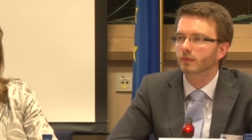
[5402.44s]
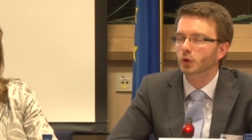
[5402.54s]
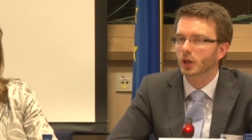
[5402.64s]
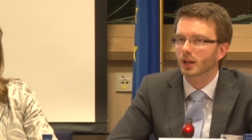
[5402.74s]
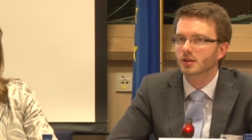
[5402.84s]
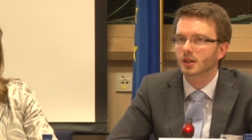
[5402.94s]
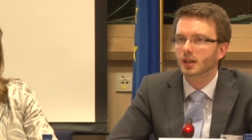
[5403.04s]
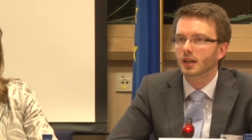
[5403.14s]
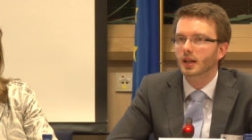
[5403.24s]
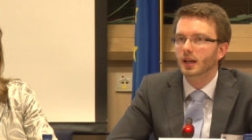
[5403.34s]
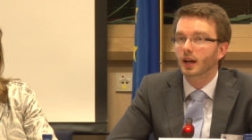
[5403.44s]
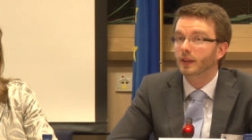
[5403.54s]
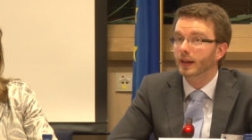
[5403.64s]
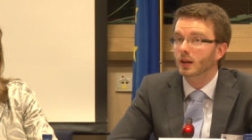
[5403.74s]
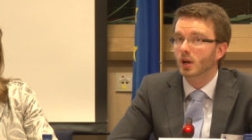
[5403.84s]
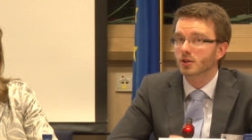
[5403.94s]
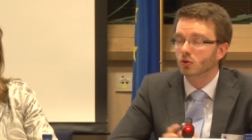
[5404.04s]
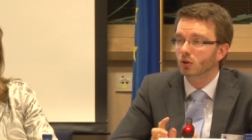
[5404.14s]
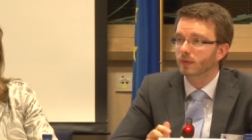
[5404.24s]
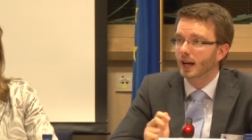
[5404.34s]
products. And then once
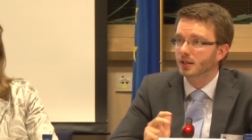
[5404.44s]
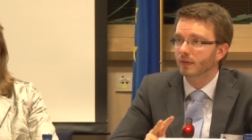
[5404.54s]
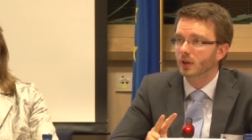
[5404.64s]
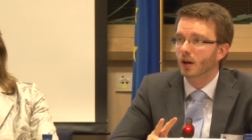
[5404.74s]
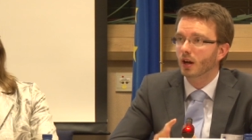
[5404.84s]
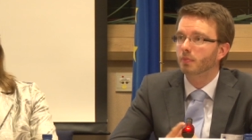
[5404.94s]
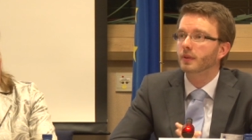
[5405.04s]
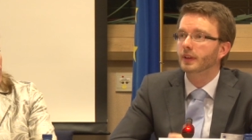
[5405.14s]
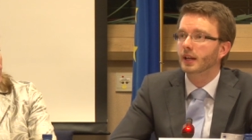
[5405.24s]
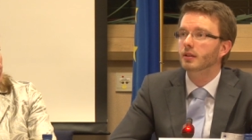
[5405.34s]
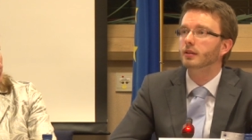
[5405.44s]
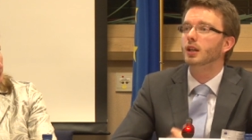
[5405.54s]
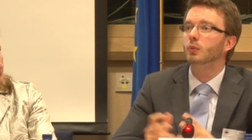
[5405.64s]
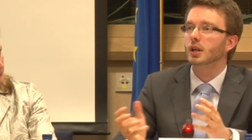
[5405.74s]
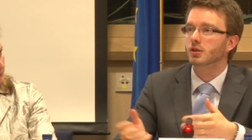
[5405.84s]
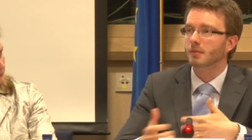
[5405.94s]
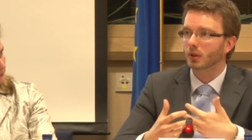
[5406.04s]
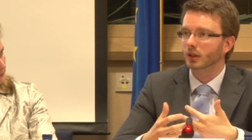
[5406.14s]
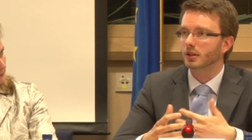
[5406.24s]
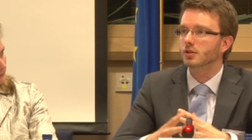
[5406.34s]
two flags have gone up, then we
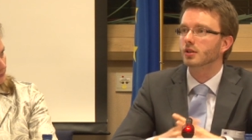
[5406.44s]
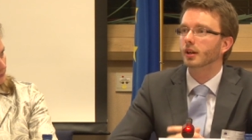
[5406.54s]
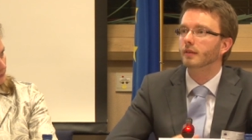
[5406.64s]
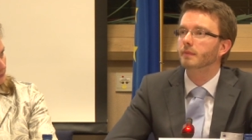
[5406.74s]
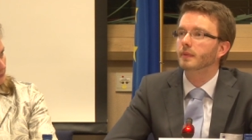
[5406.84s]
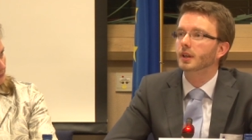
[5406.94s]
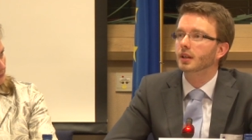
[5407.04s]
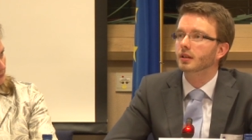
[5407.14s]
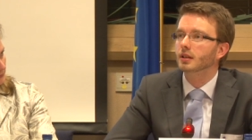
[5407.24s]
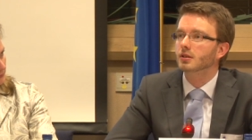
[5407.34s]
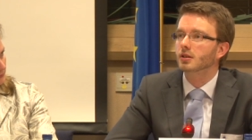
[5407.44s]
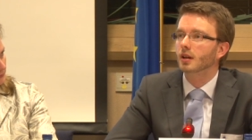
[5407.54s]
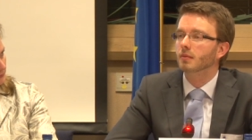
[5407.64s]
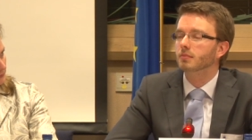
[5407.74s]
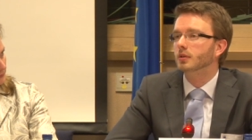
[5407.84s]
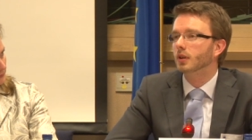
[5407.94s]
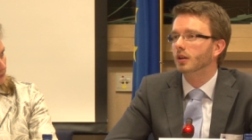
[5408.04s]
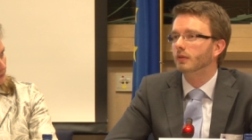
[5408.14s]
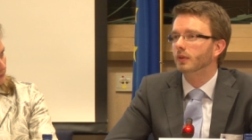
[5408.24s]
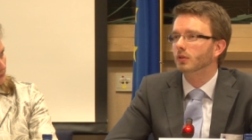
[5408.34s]
assemble this kind
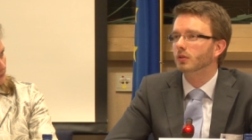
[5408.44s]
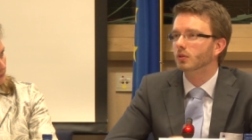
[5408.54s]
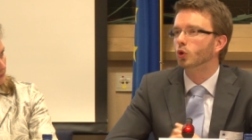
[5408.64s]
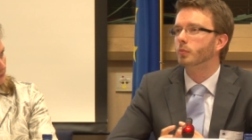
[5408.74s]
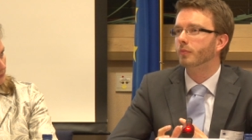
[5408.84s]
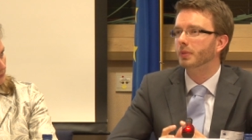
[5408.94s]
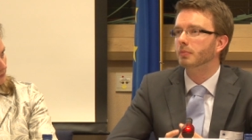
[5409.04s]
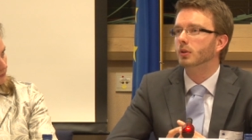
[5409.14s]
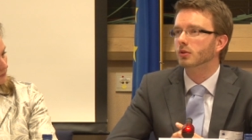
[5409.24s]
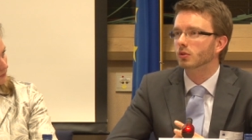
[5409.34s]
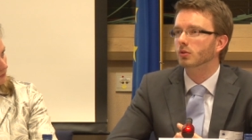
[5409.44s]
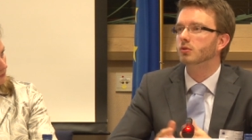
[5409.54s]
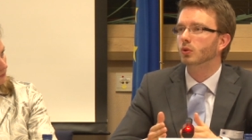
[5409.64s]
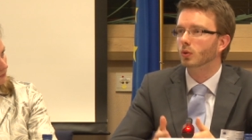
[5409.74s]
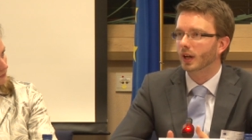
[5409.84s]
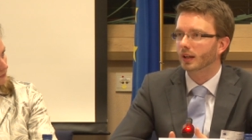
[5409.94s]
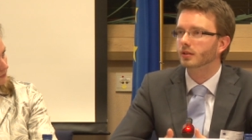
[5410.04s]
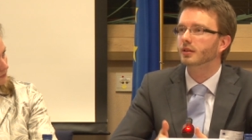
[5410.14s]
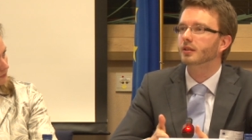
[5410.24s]
of a group of people to look at